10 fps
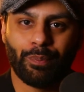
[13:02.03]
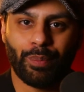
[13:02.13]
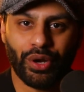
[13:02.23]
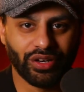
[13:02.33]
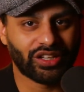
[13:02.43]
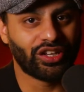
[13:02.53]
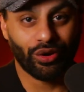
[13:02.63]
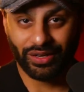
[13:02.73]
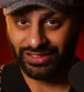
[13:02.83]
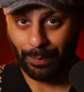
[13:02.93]
Barry
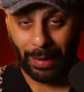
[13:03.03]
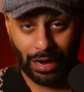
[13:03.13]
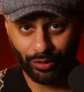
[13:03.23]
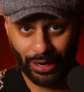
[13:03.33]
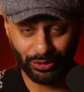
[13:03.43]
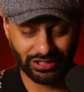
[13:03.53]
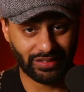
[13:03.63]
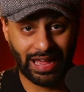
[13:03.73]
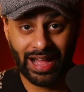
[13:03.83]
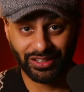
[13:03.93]
Keoghan's a powerhouse of
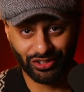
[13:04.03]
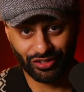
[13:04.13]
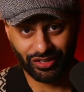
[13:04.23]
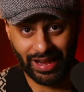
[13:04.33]
an actor,